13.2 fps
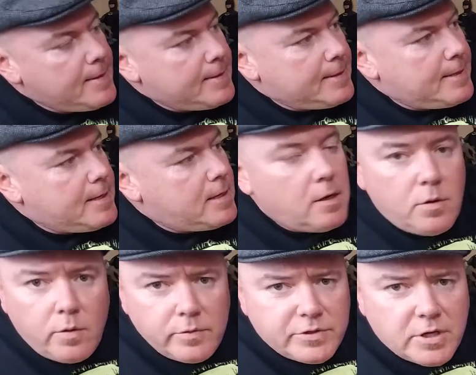uh,
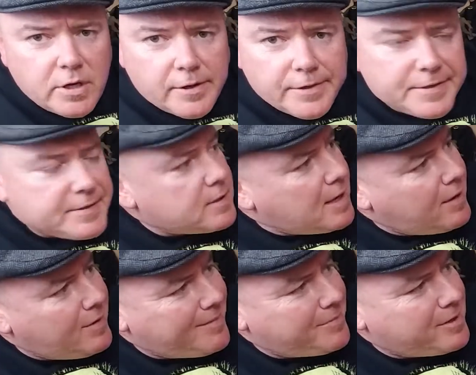what would you call this?
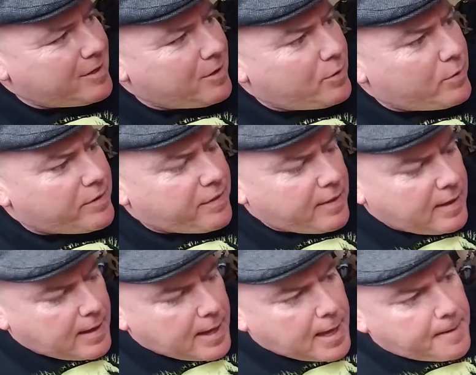I, am gonna go with
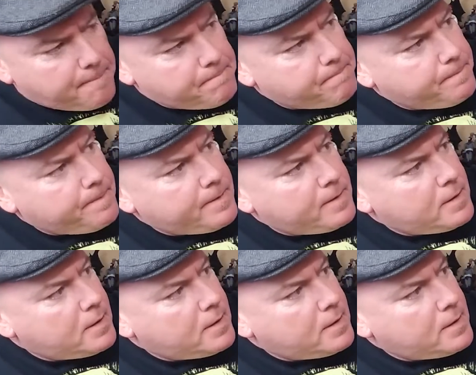a uh, uh,